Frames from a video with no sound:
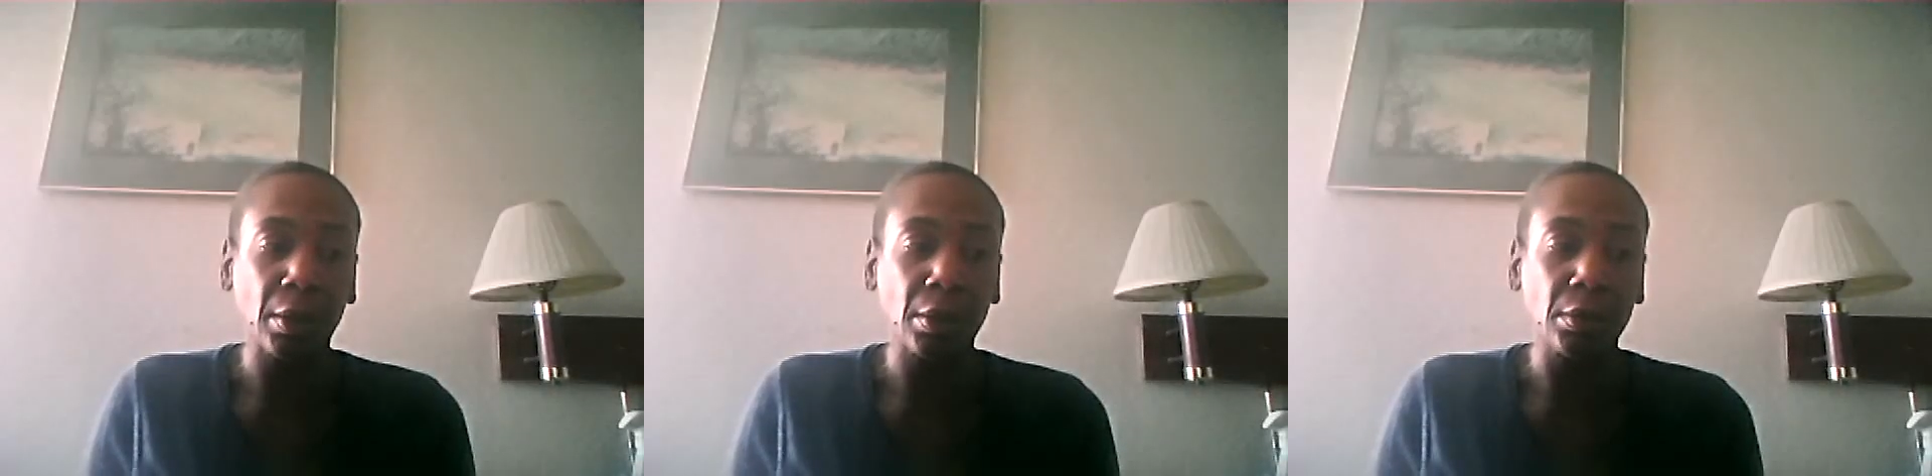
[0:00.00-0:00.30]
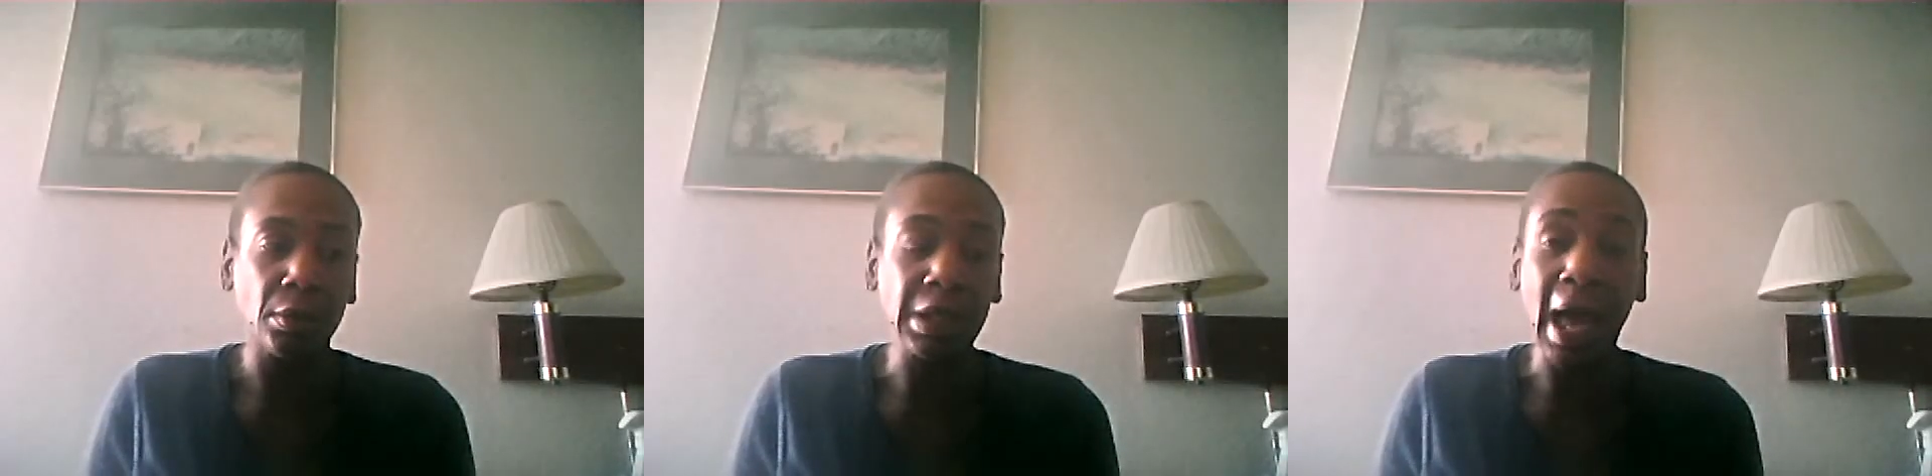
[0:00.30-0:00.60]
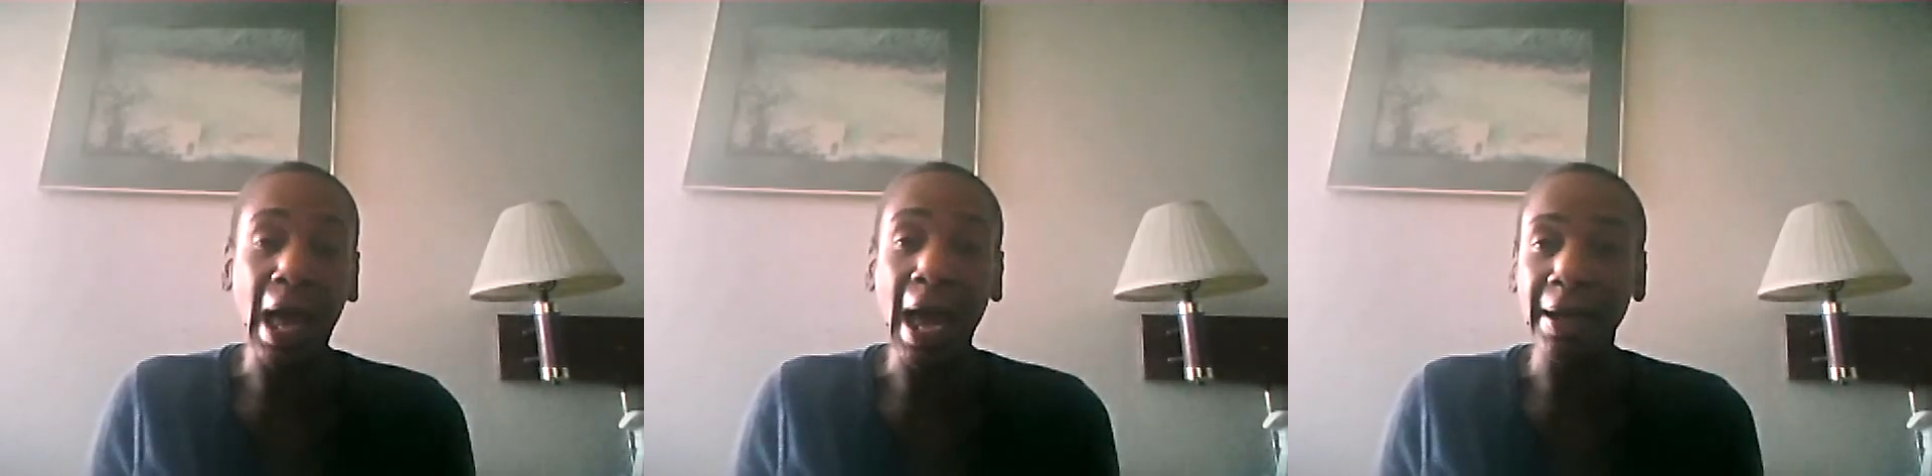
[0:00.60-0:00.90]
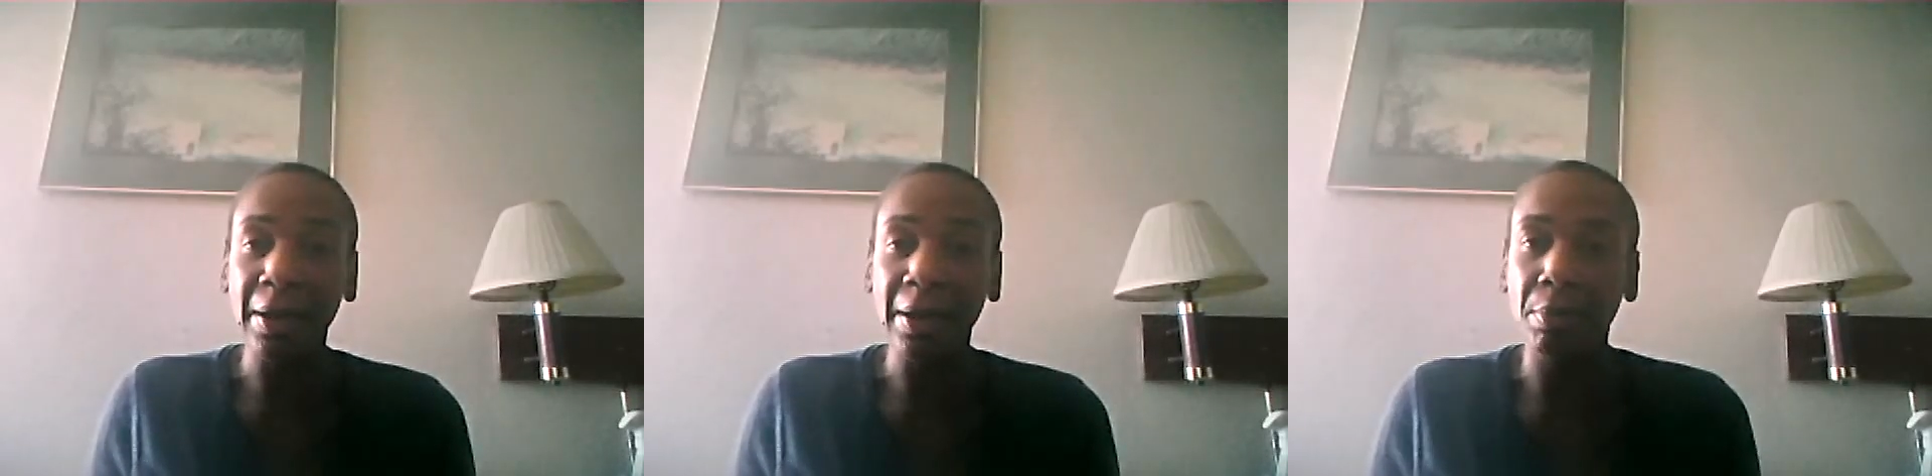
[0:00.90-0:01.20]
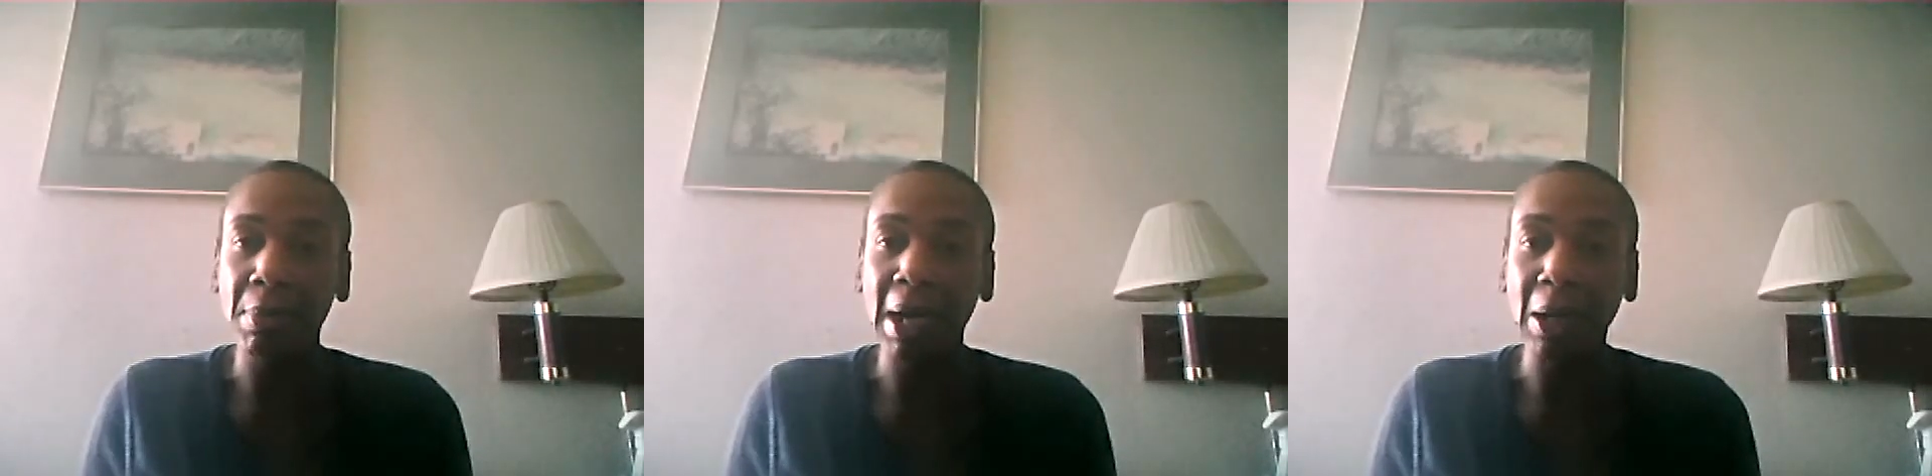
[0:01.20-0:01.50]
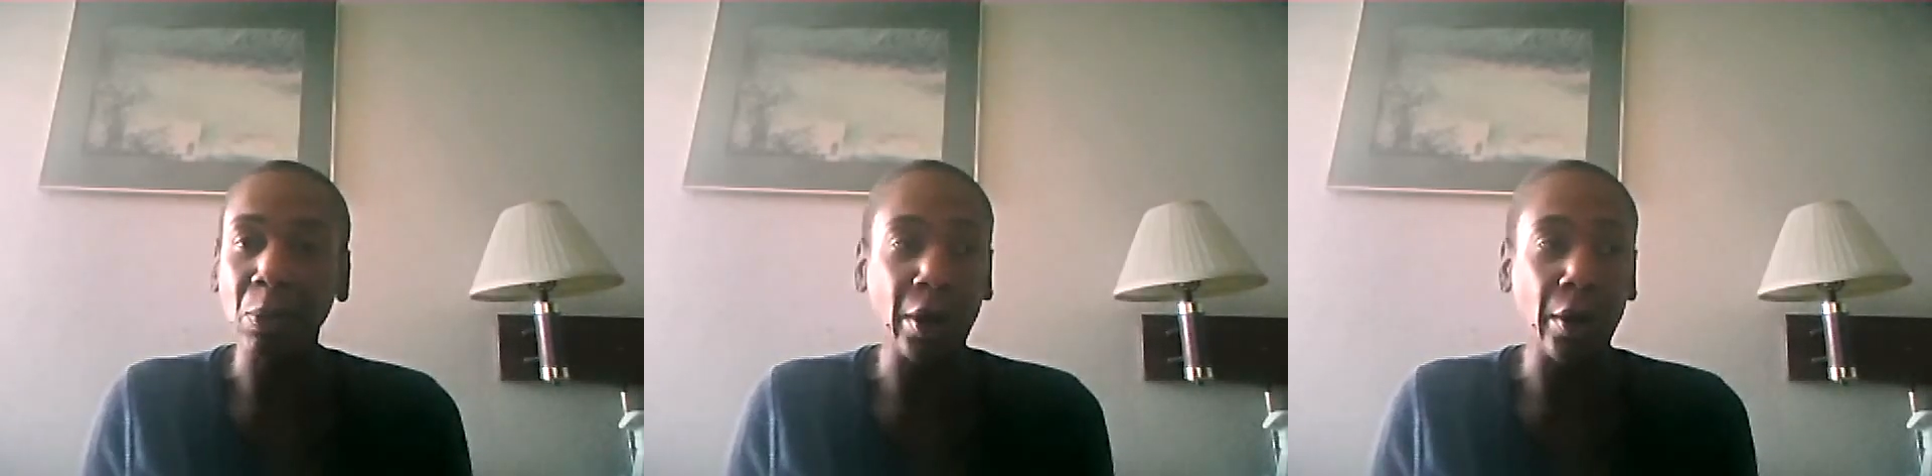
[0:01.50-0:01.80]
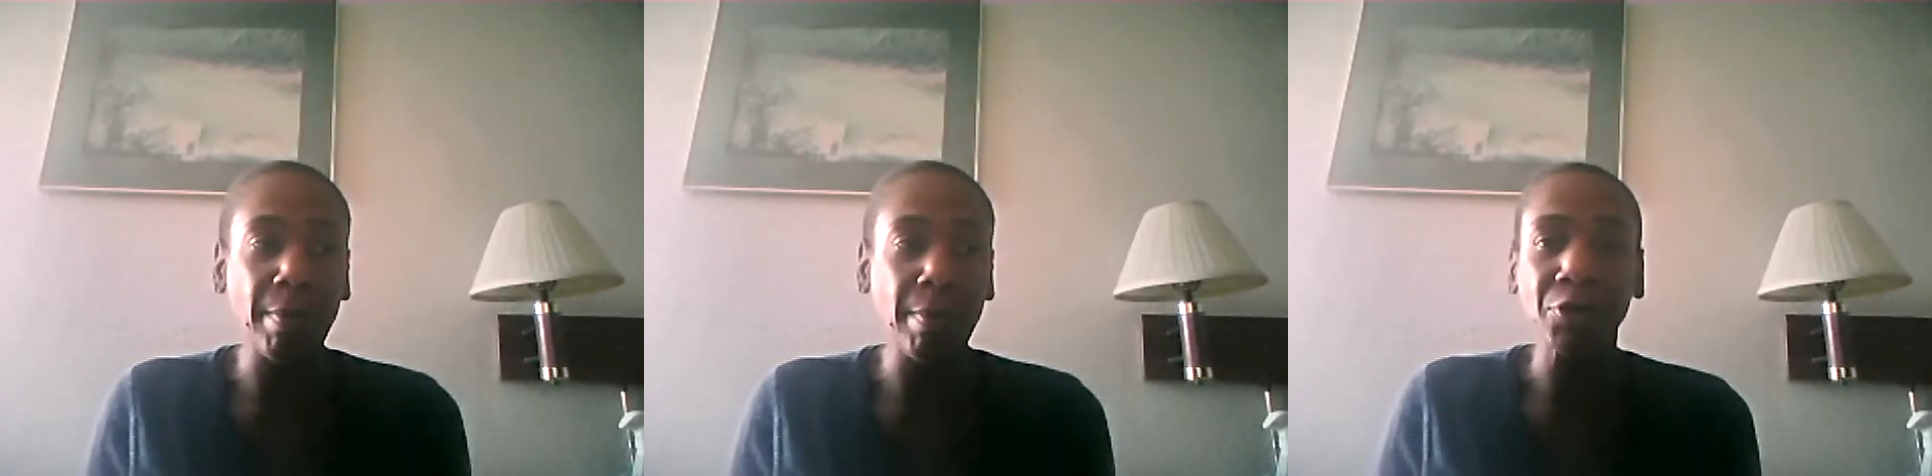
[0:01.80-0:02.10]
lie about my
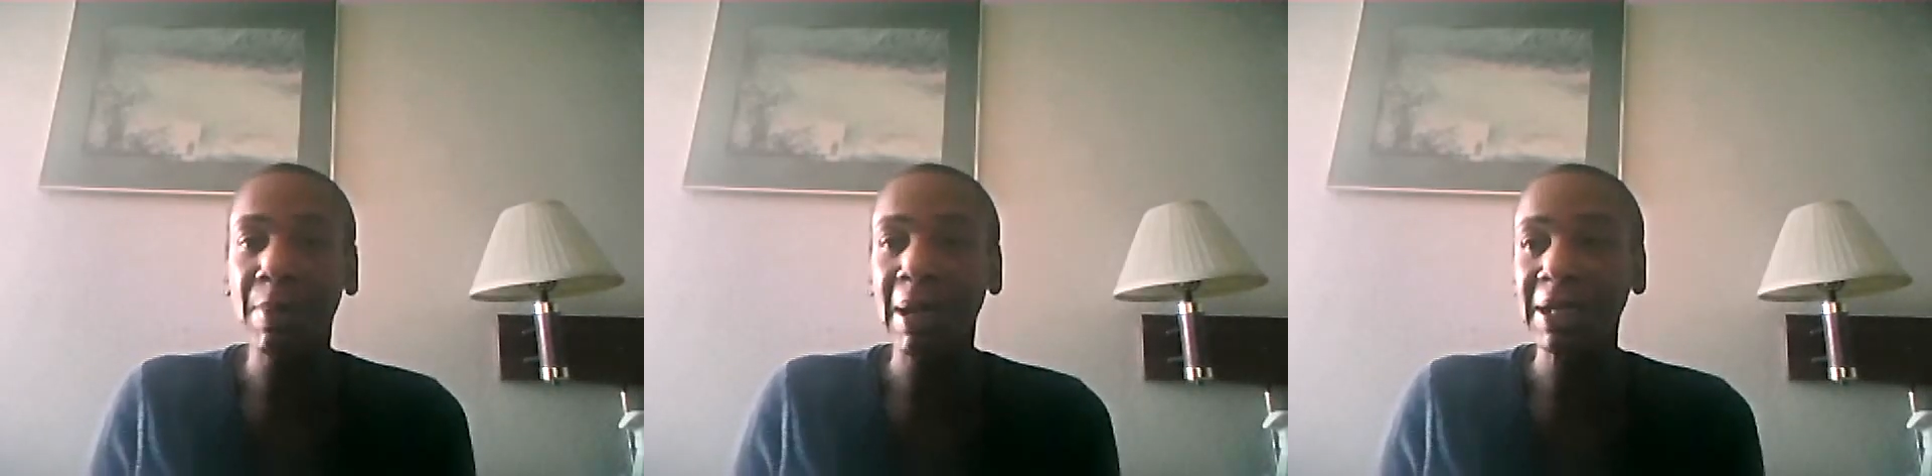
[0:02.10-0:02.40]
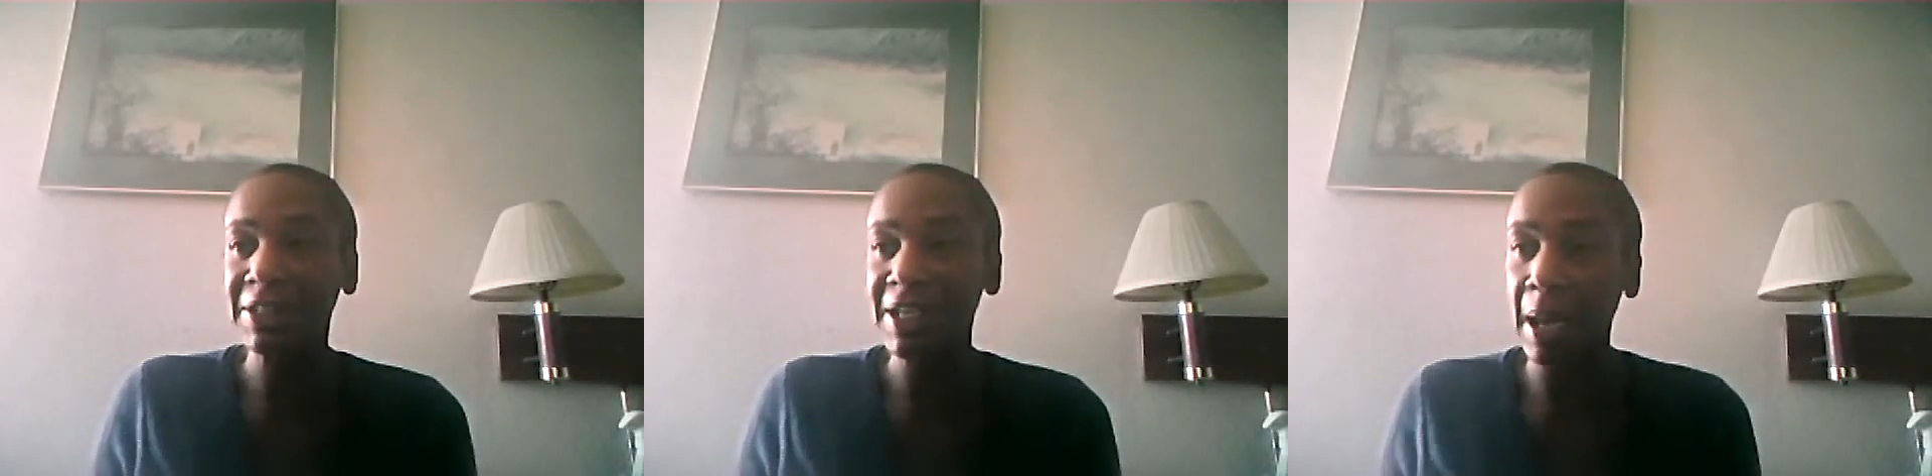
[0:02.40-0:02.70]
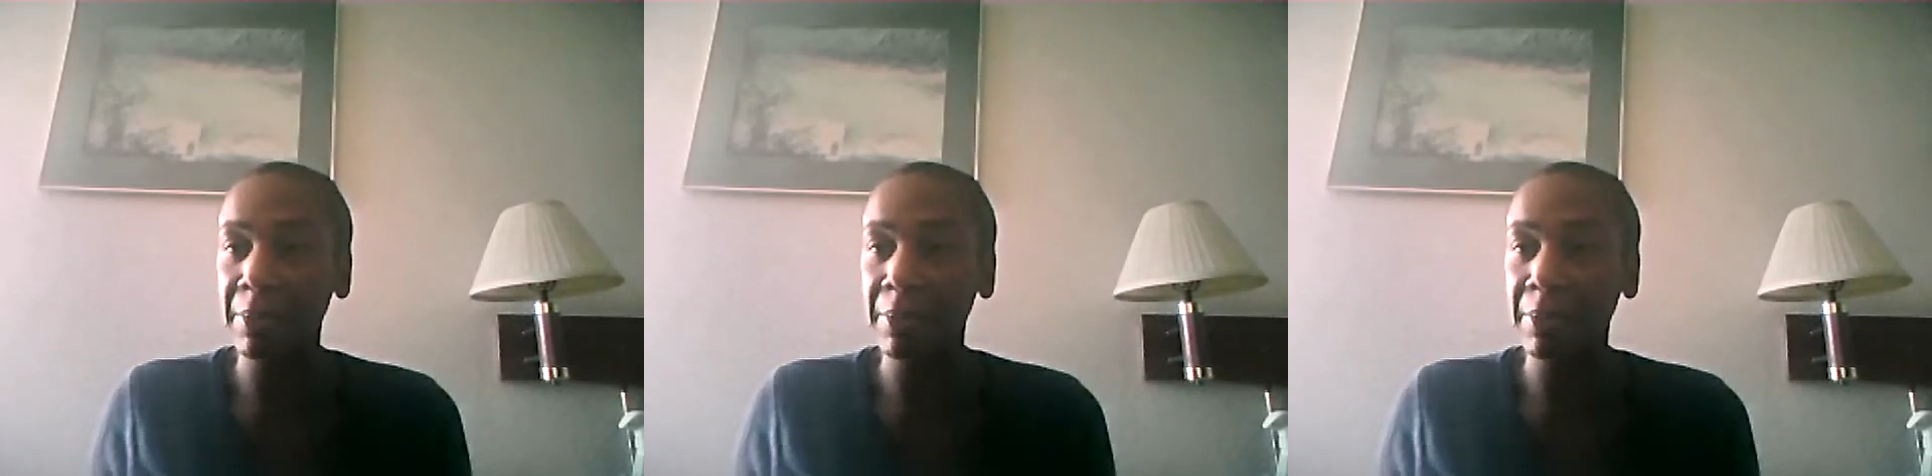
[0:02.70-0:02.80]
whereabouts, my time frame.